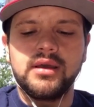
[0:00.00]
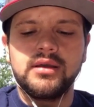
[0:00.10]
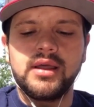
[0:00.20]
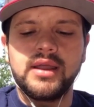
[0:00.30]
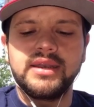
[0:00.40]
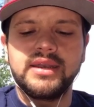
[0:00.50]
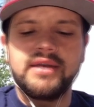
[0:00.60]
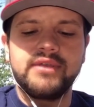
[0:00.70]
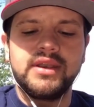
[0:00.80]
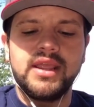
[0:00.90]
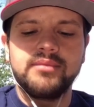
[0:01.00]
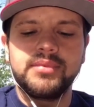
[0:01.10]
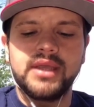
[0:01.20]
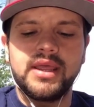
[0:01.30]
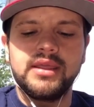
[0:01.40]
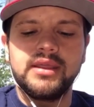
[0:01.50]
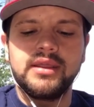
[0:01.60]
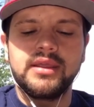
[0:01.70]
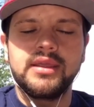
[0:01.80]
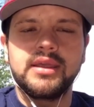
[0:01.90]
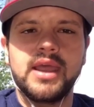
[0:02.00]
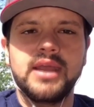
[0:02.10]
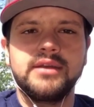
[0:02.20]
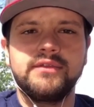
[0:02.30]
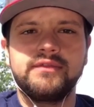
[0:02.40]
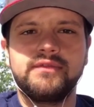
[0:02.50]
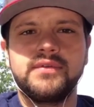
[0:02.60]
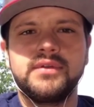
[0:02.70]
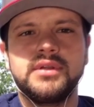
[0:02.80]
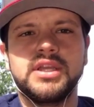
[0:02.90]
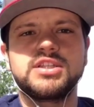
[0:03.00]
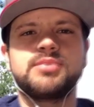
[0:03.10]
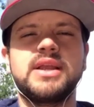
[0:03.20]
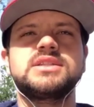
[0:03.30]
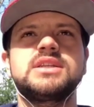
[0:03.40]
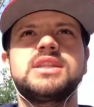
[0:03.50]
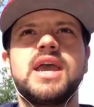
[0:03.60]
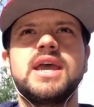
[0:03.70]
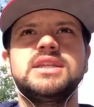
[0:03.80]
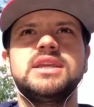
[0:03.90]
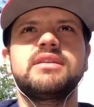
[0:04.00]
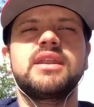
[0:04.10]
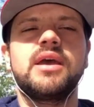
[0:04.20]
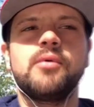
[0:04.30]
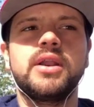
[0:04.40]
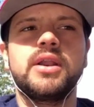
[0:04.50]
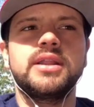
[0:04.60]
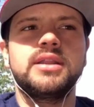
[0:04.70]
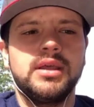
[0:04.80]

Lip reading: I didn't have it named, but it kind of expresses the idea that I wanted.